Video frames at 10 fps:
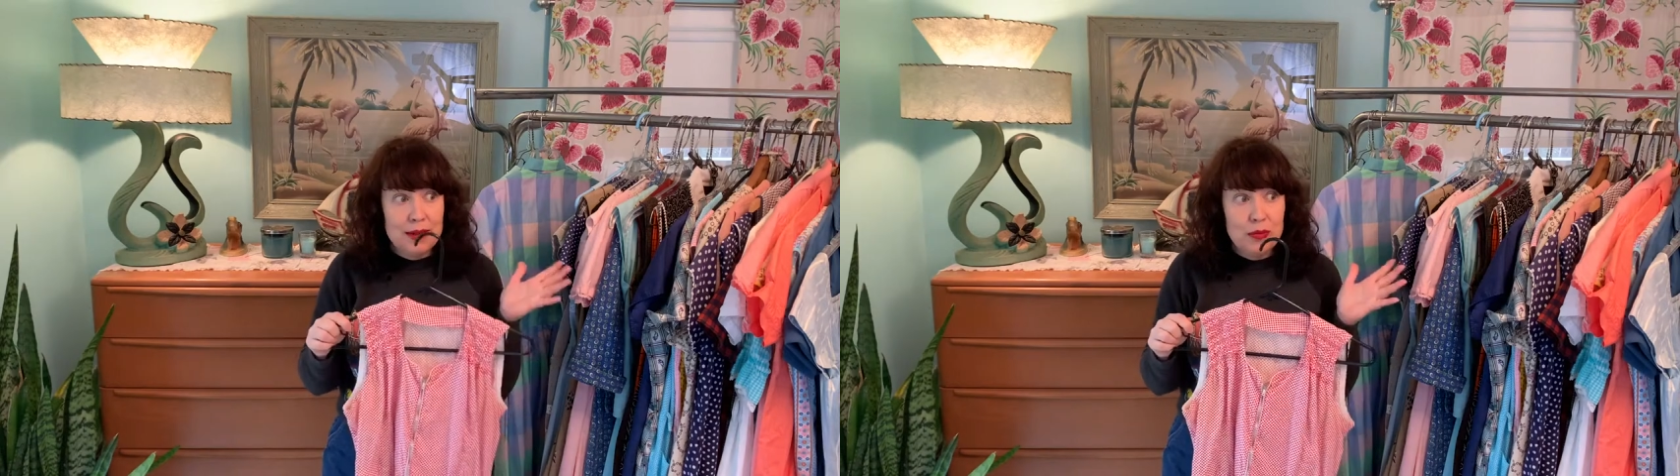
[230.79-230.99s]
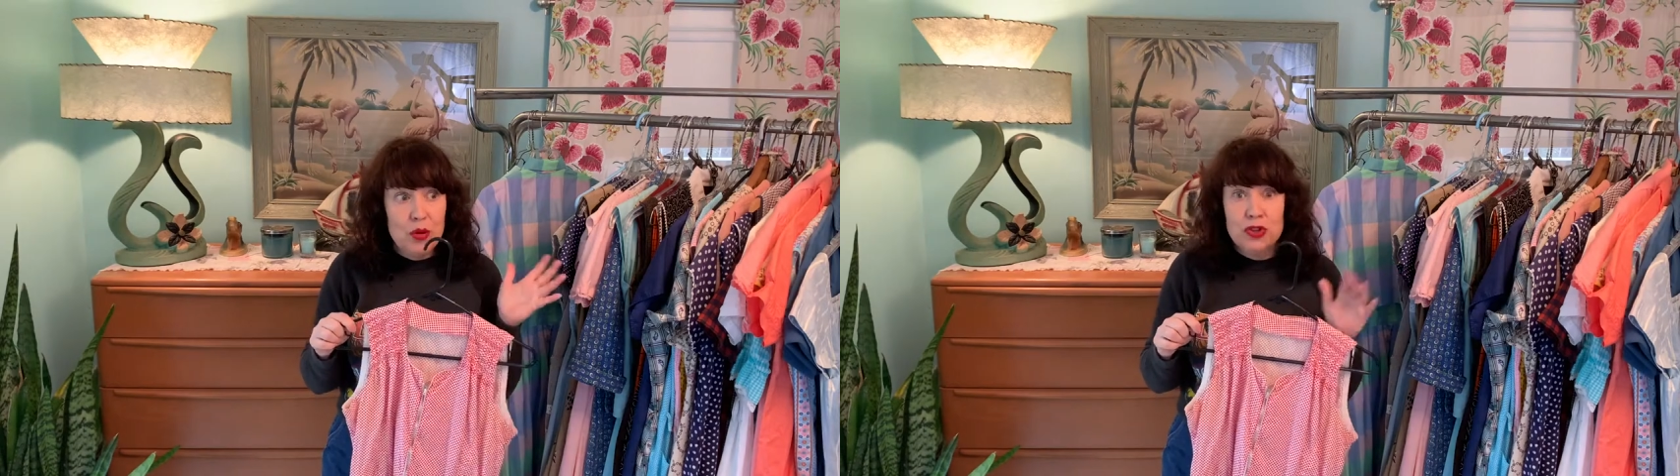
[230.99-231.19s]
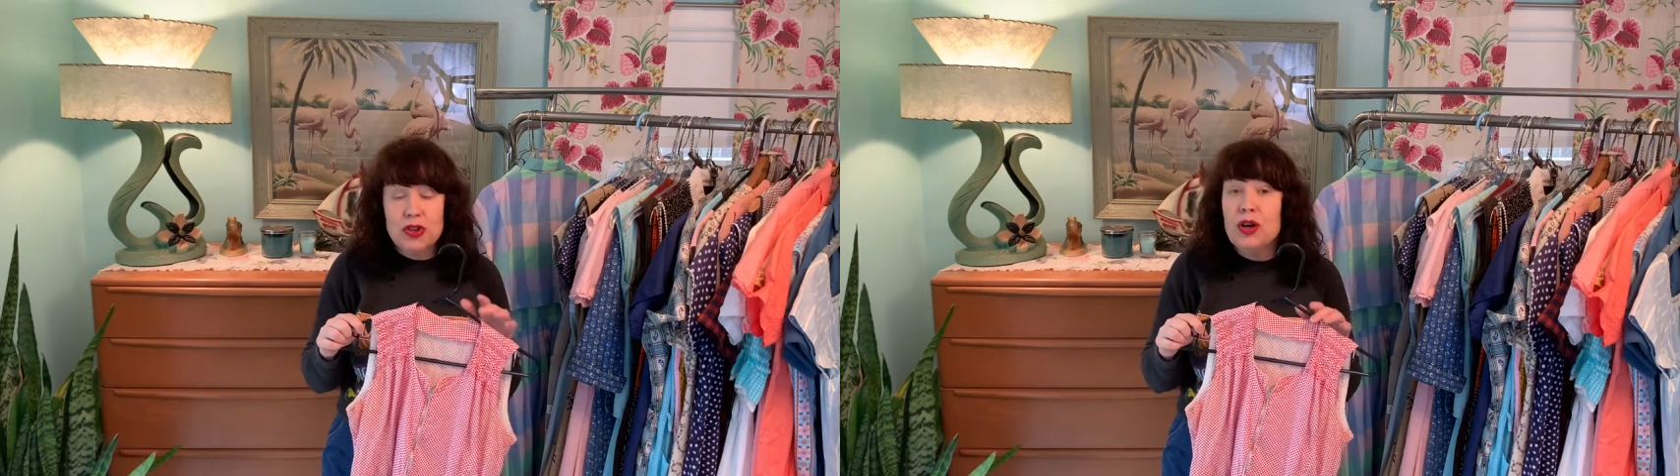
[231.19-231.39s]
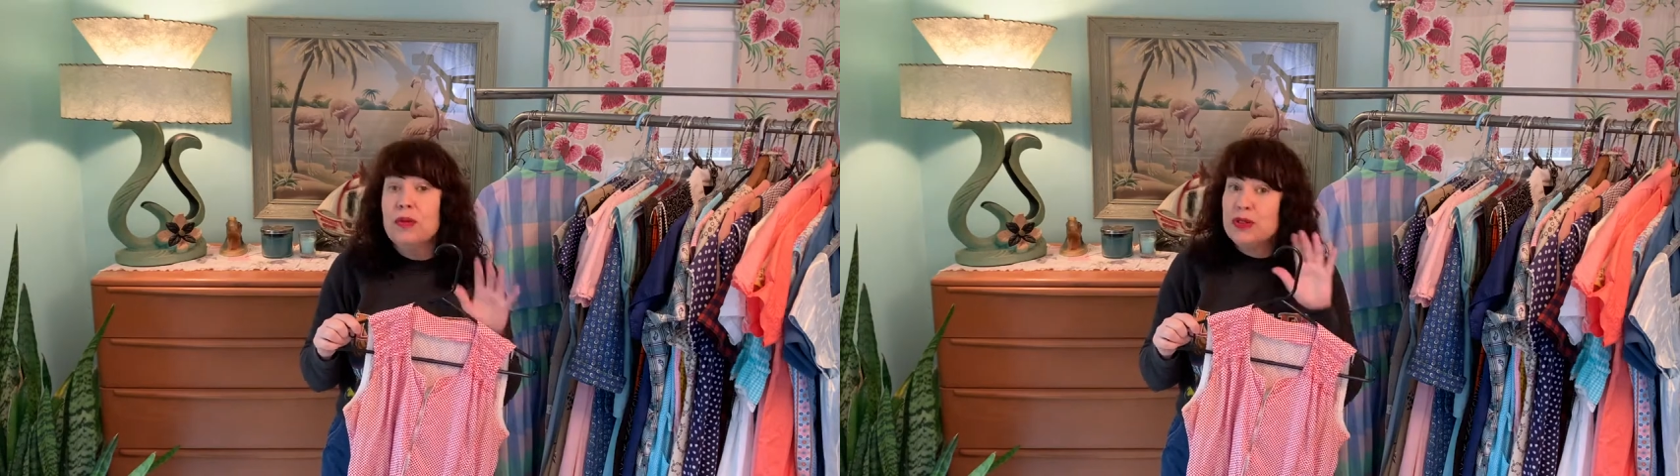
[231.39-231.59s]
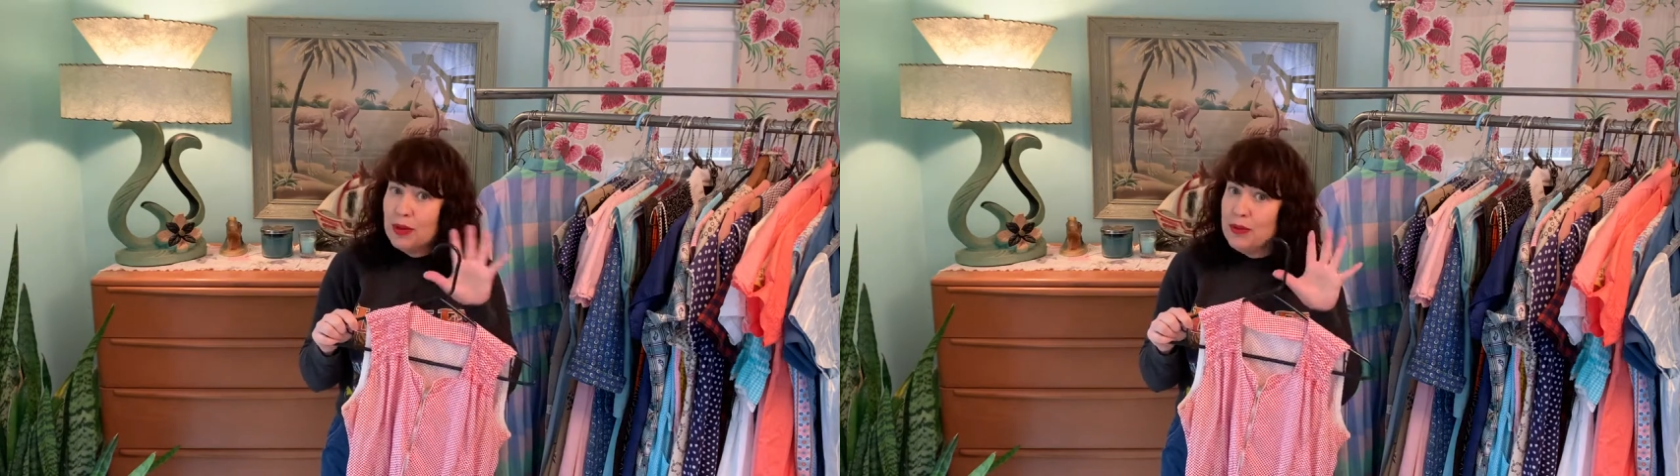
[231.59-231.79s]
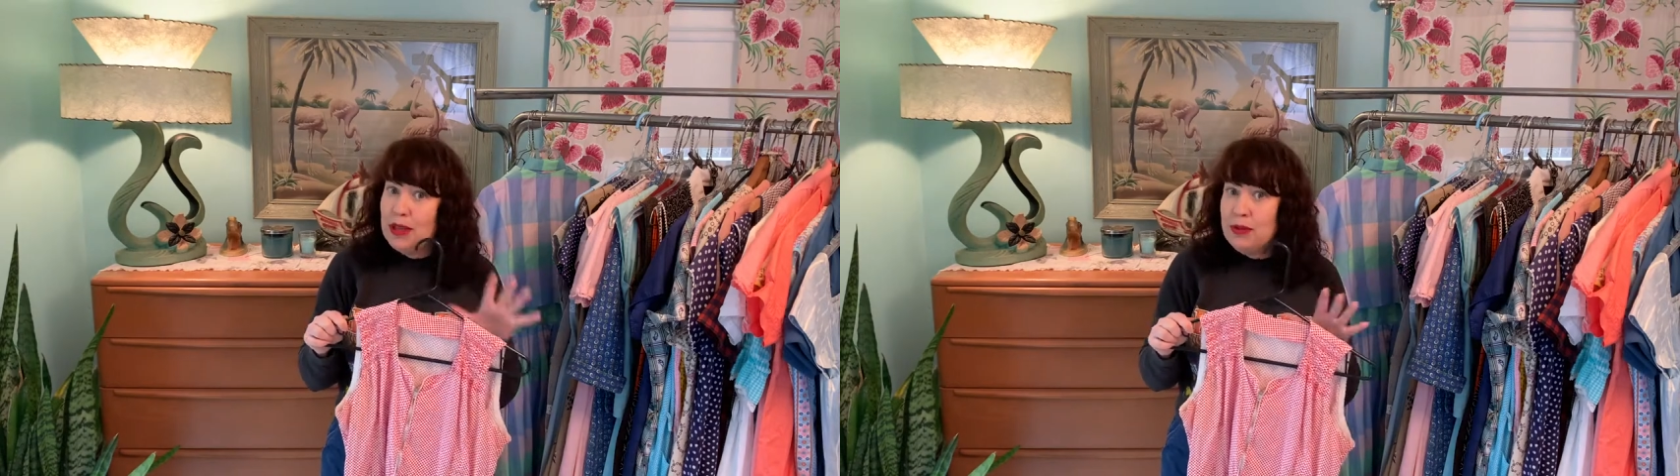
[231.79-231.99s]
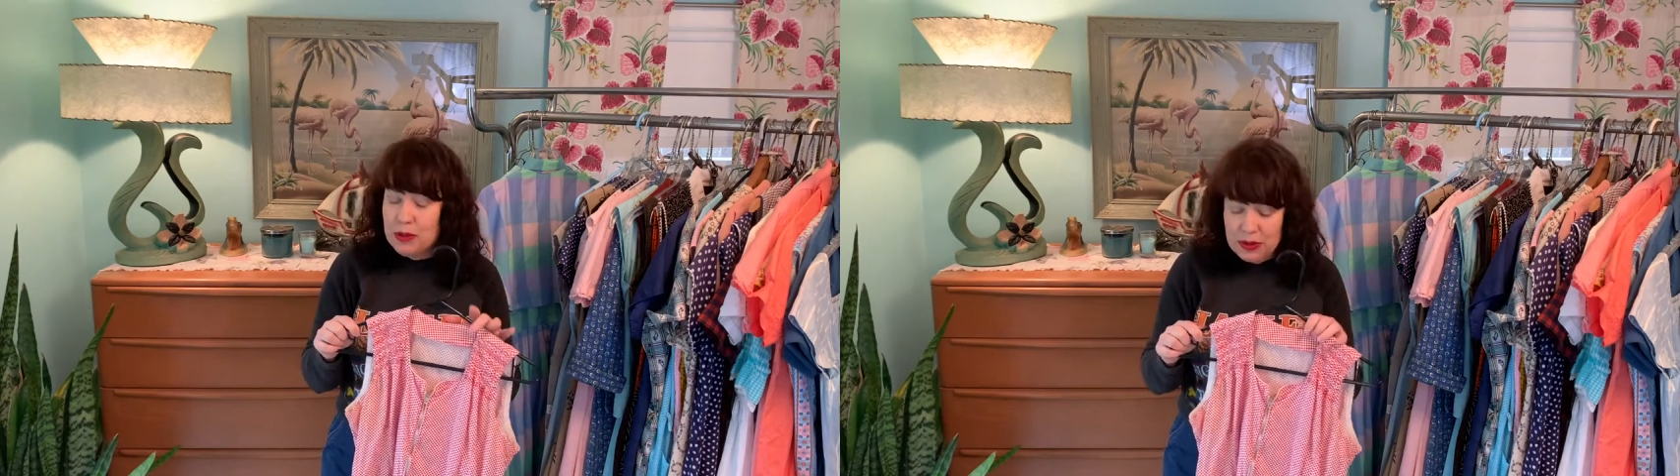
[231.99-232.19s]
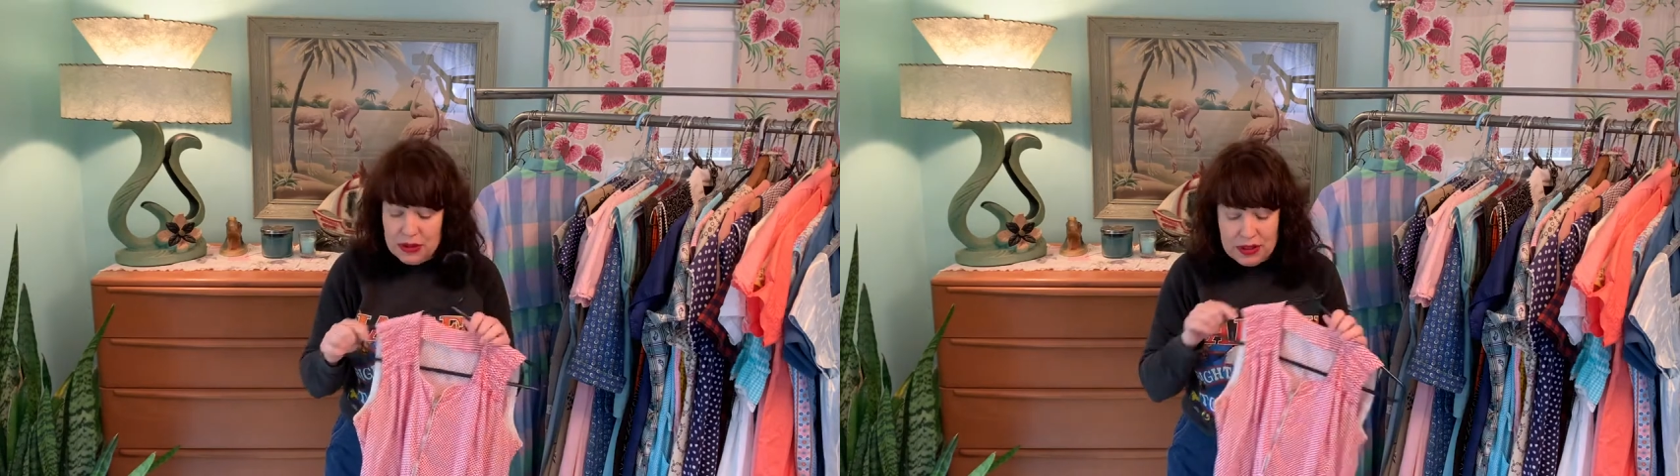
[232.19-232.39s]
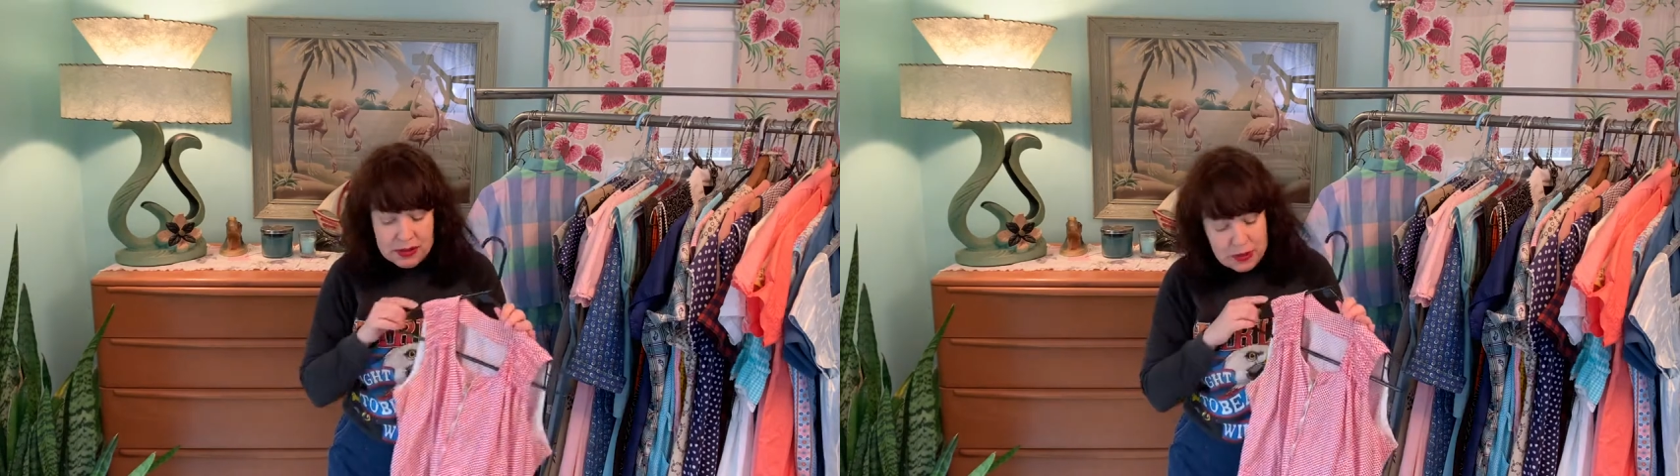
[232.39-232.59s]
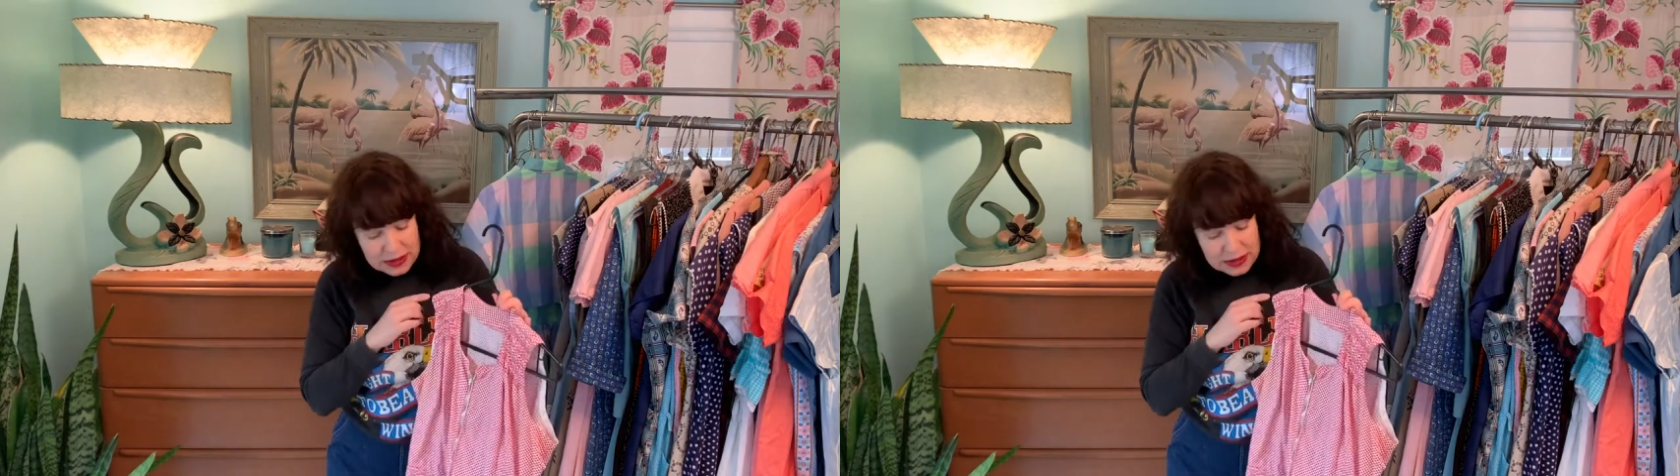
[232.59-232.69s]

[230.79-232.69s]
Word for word: wardrobe, so I'm able to put things back